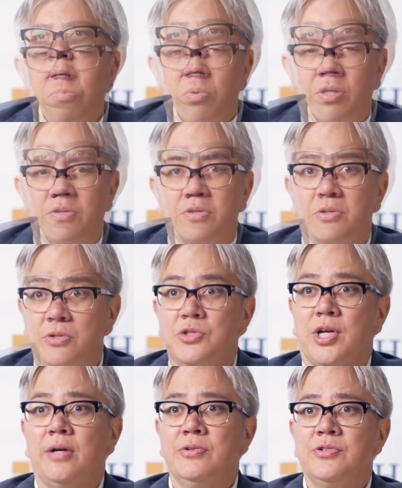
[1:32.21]
One of the new
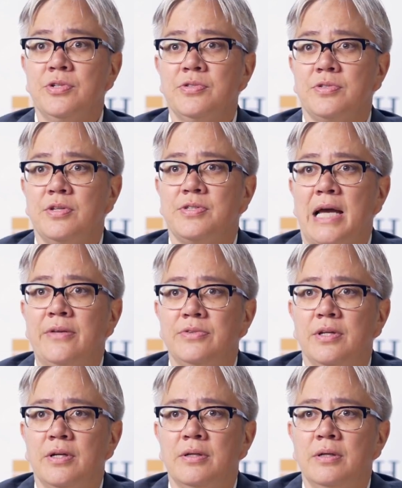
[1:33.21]
challenges that's out
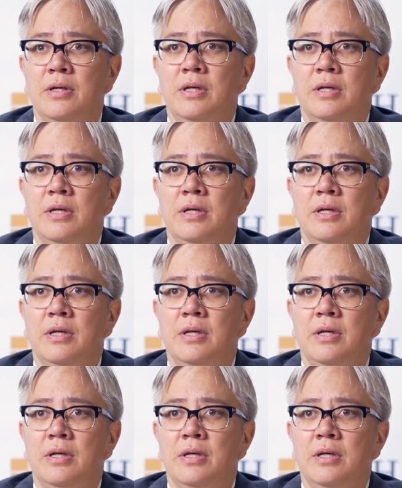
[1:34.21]
there